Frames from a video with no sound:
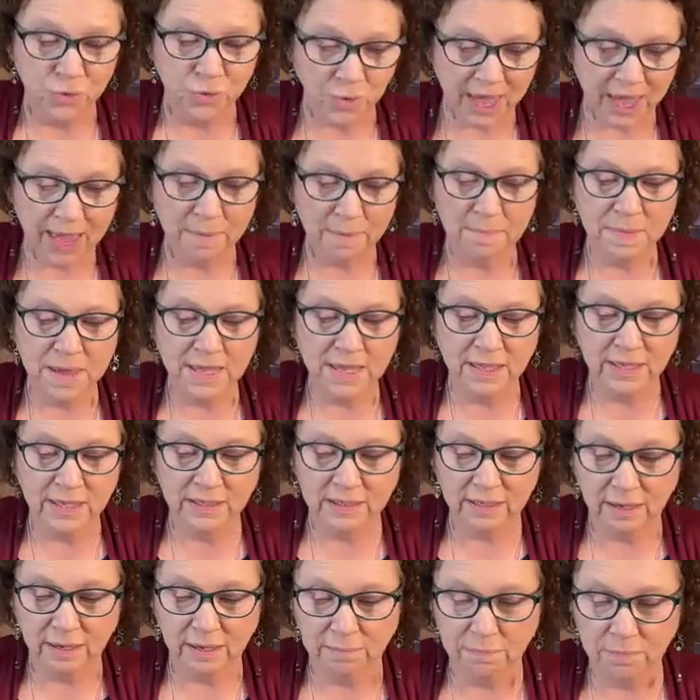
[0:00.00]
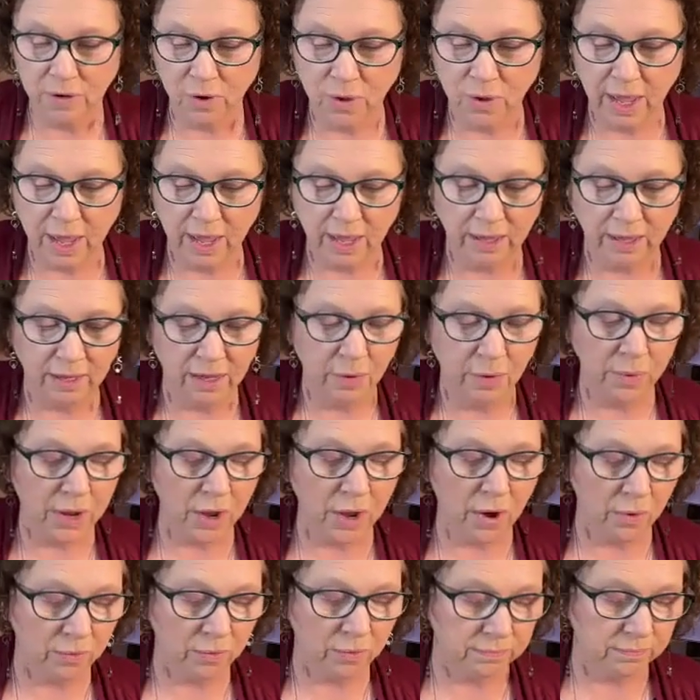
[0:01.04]
Can't make this up. Okay, here we
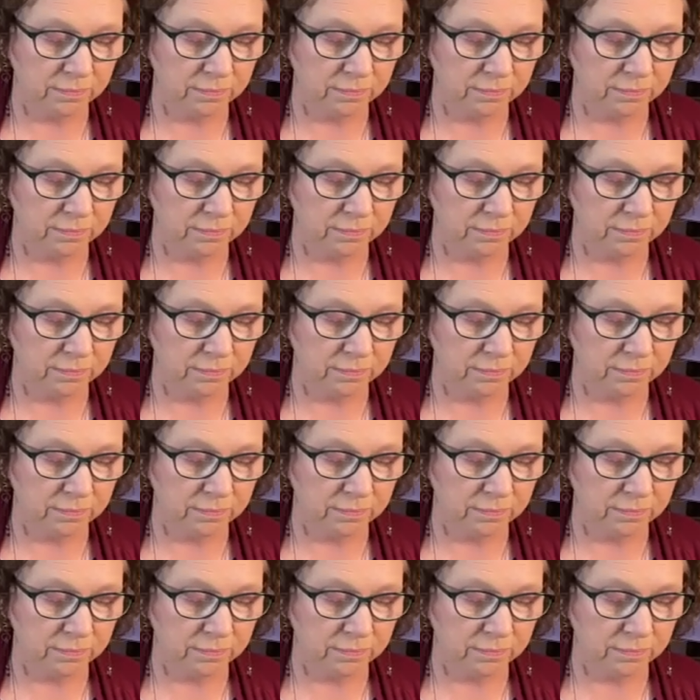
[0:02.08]
go.